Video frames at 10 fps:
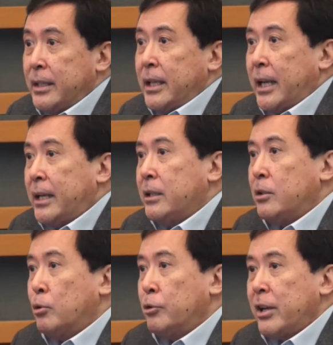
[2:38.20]
and the
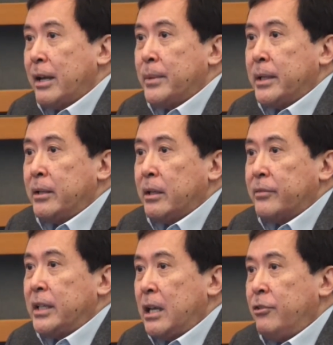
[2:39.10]
Co-Chairman of
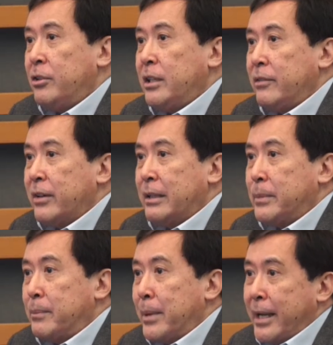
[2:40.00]
the Asian
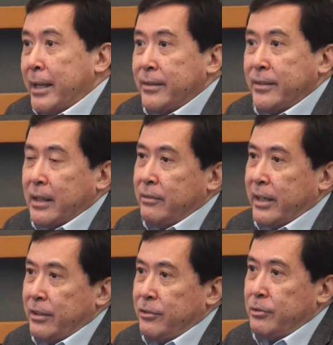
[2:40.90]
Development Bank's
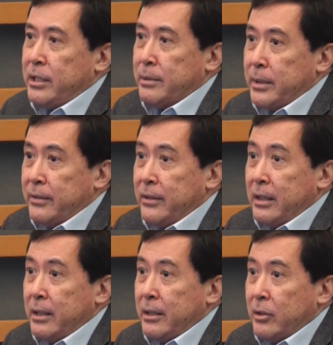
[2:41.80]
Advisory
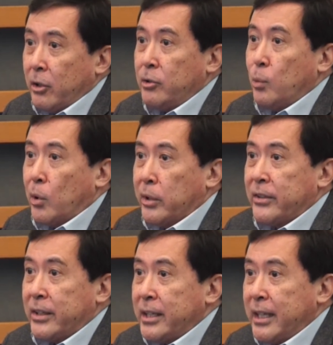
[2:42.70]
Committee on
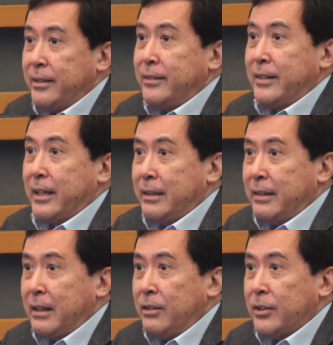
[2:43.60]
Water and
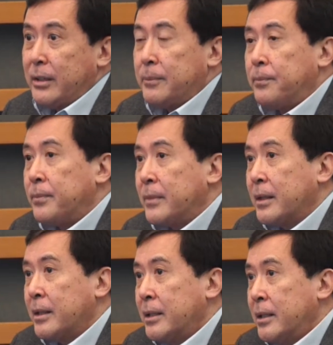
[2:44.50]
Sanitation.
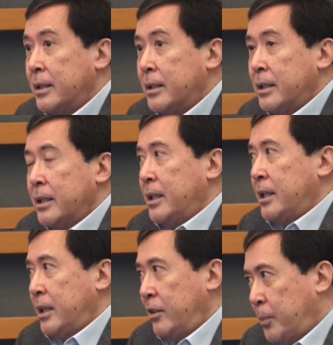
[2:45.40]

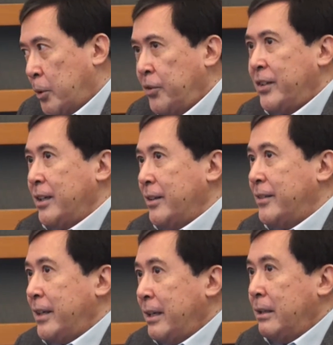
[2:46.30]
His
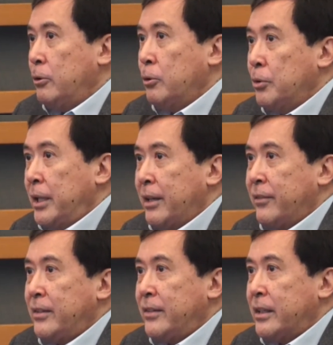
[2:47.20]
postings include
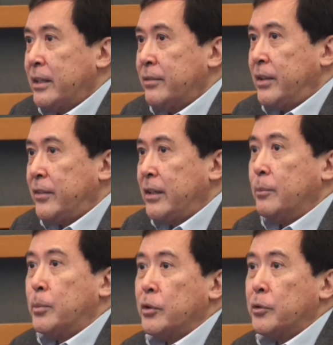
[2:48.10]
having served as
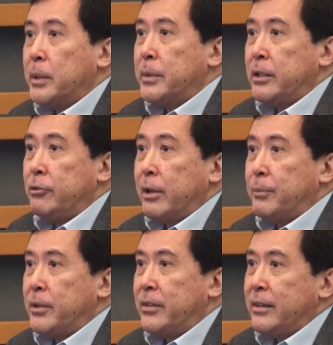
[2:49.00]
Singapore's permanent
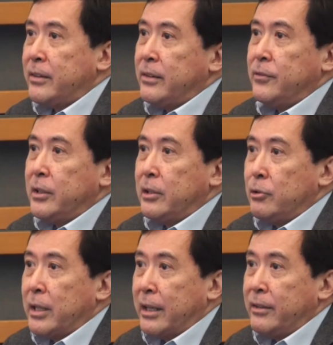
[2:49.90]
representative to the
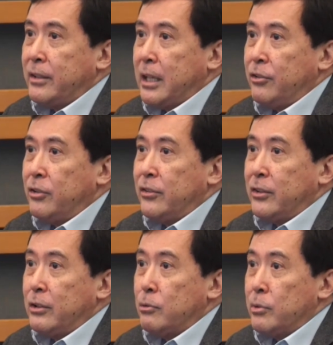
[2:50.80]
United Nations
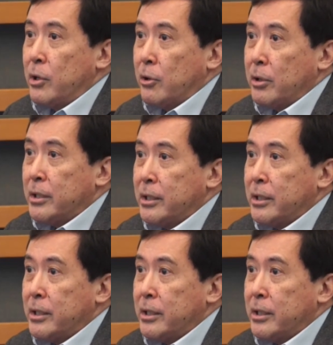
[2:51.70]
in New York,